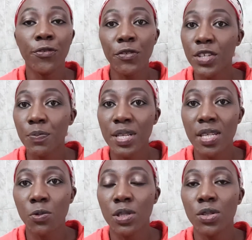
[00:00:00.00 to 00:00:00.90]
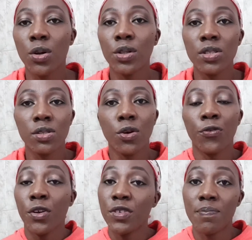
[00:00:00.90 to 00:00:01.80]
50 pieces were sold, so
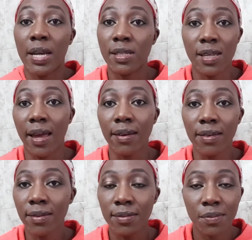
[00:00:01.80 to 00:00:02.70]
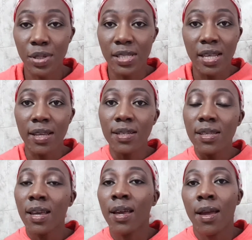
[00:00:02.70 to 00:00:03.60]
50 by 10%.